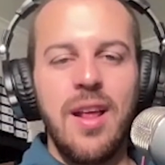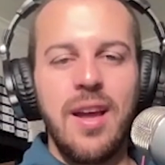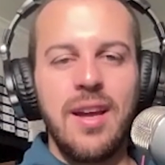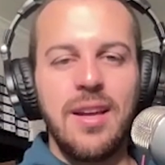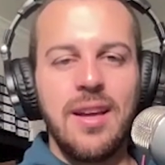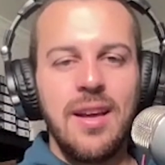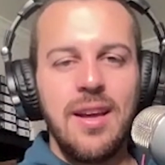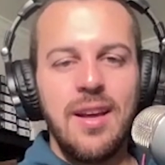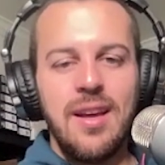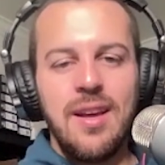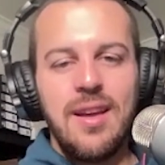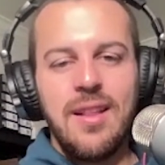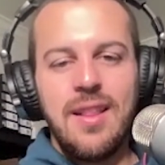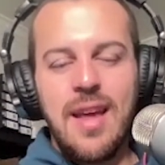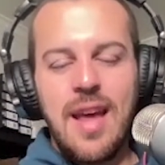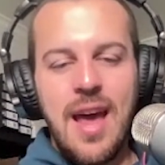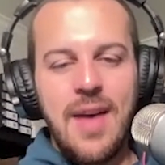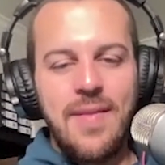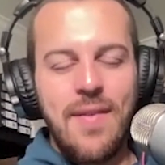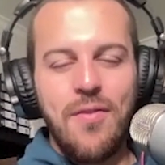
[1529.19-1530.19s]
Like
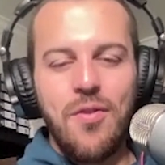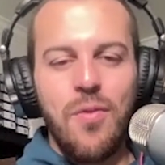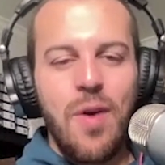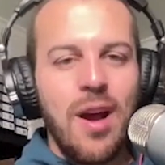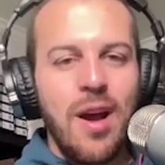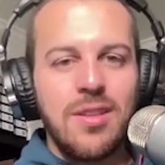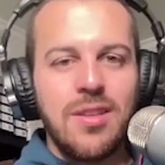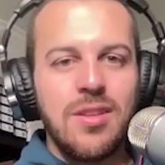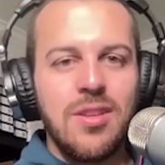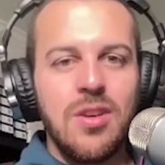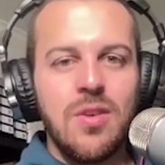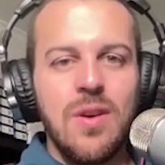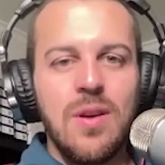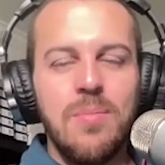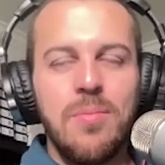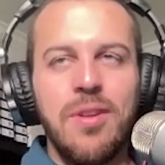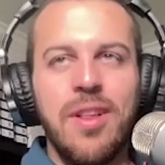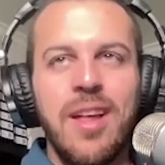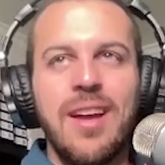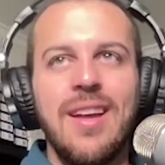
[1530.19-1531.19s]
they have every right to do it,
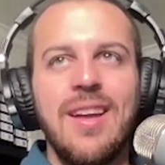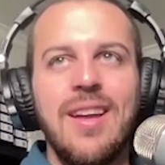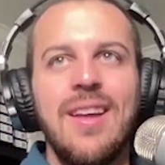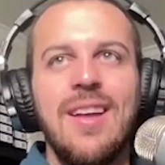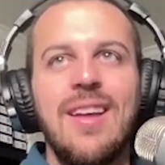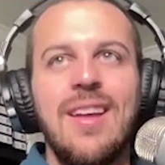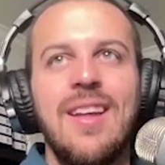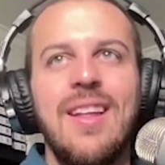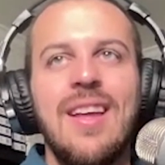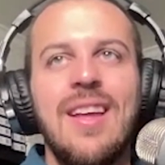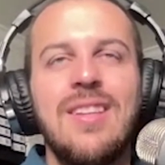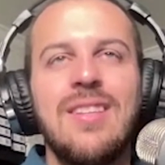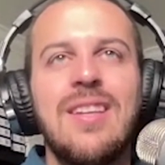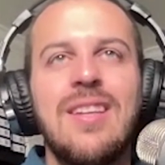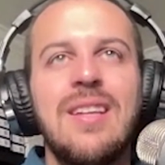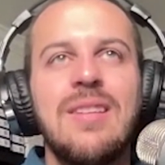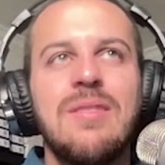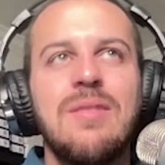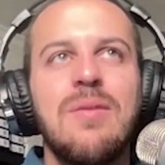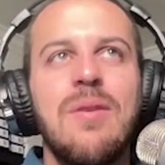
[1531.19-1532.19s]
but like
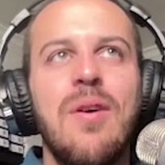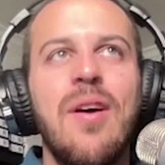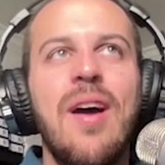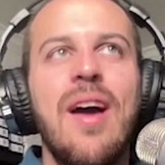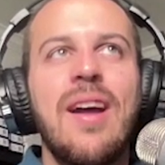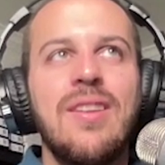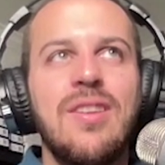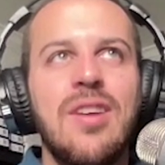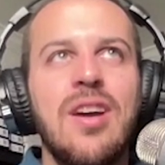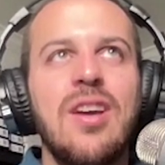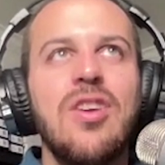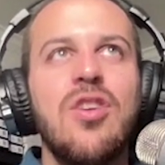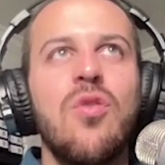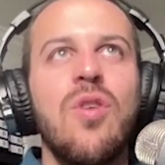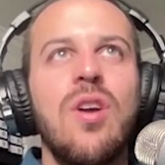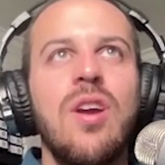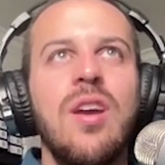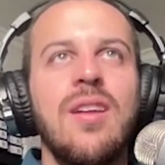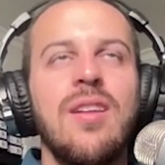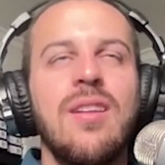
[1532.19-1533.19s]
I
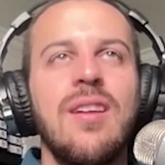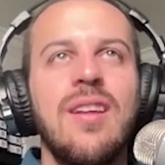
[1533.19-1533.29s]
agree.